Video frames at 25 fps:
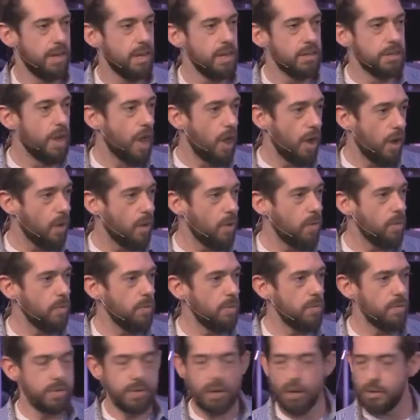No,
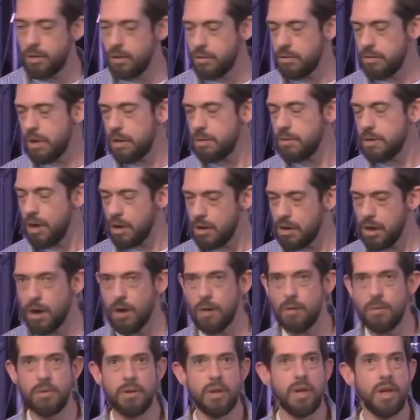no, no, no, no,
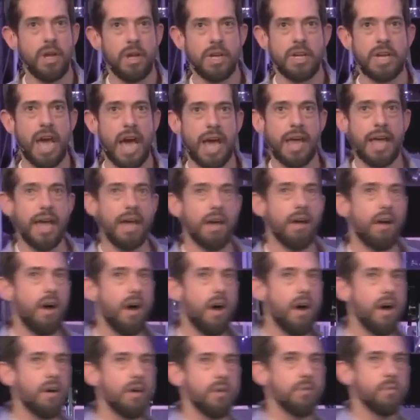no, not at
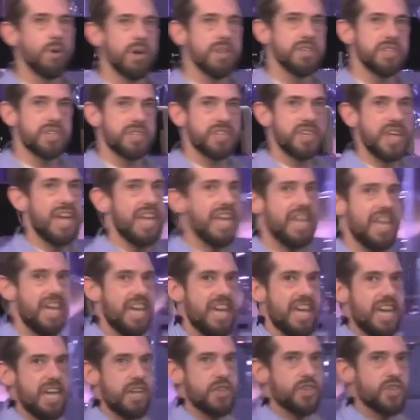all. What does it say?
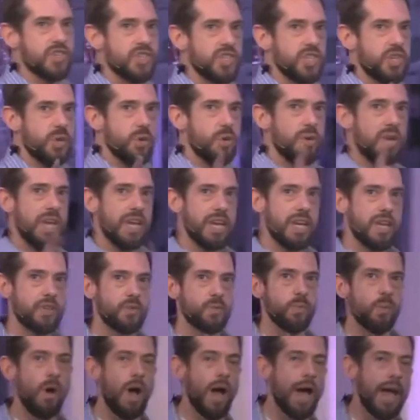Each to his
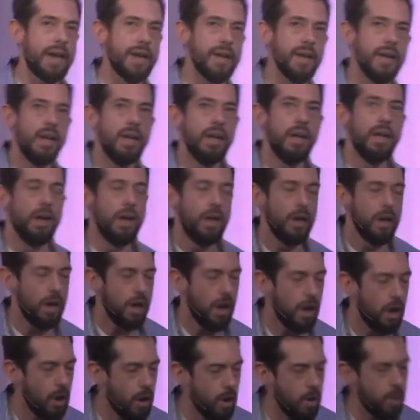what?
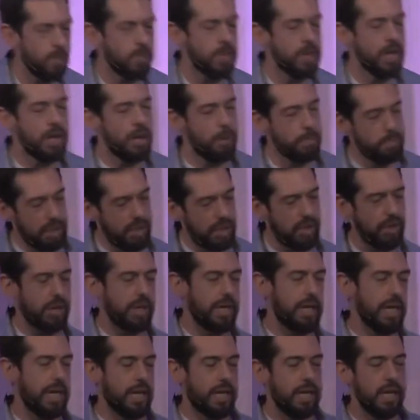Own
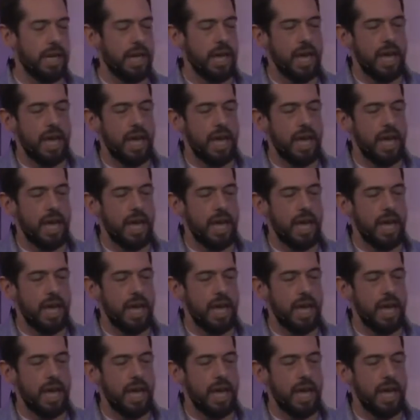ability.